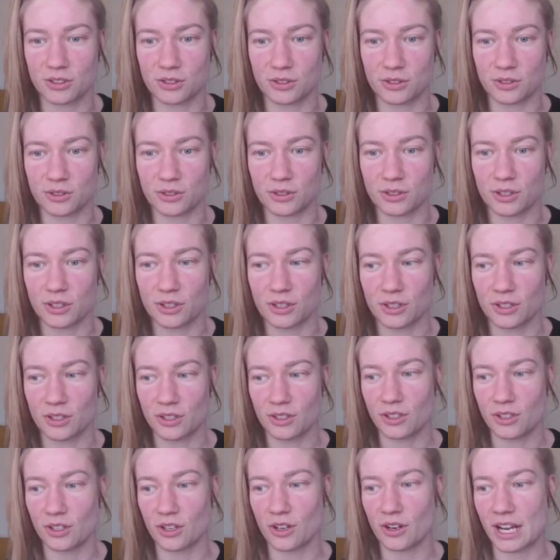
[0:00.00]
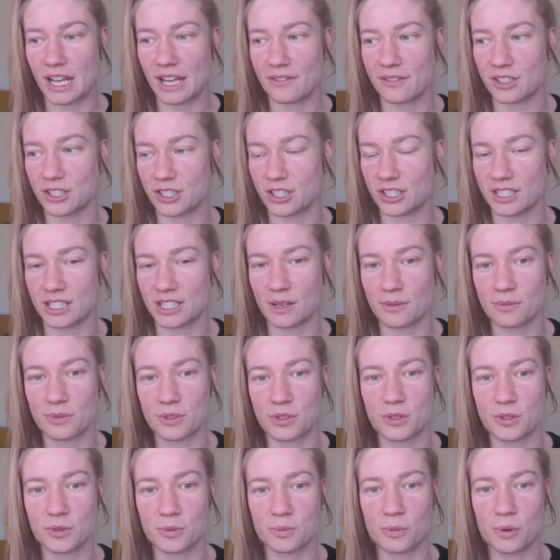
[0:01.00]
do, you know, even just some
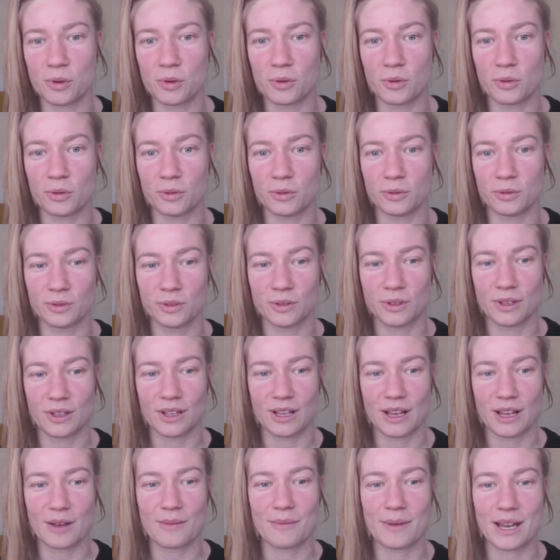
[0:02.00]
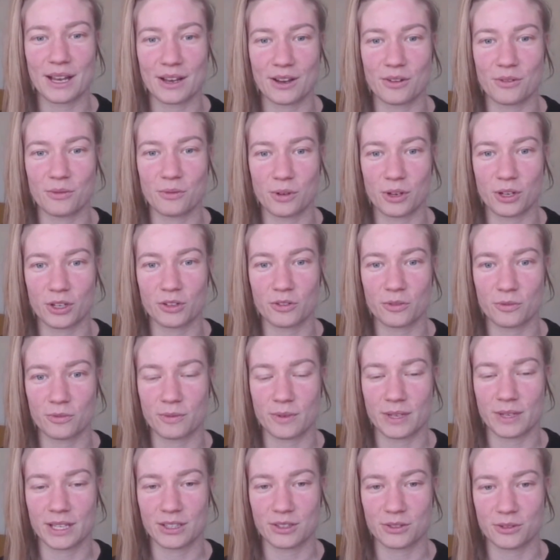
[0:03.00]
small amount of what you've
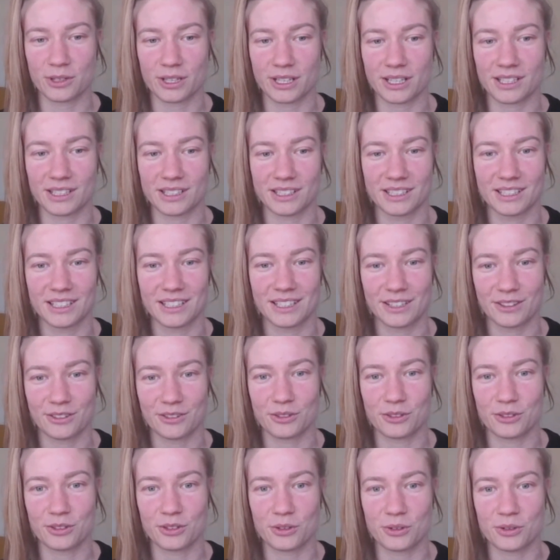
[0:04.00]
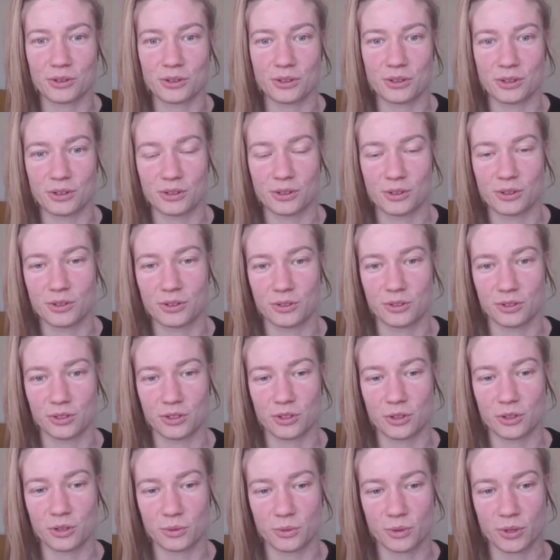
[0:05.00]
been doing through your
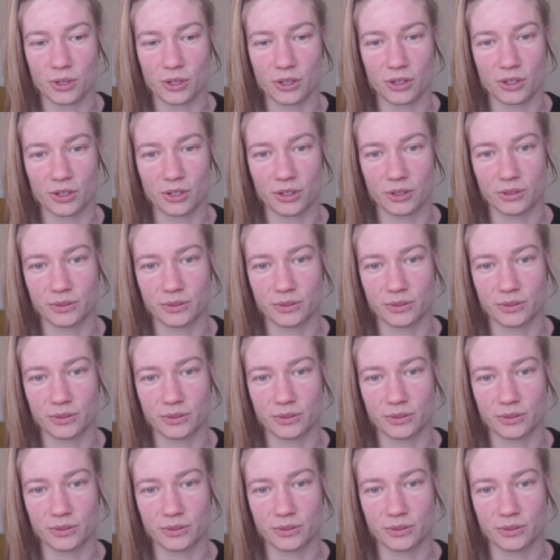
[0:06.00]
your work?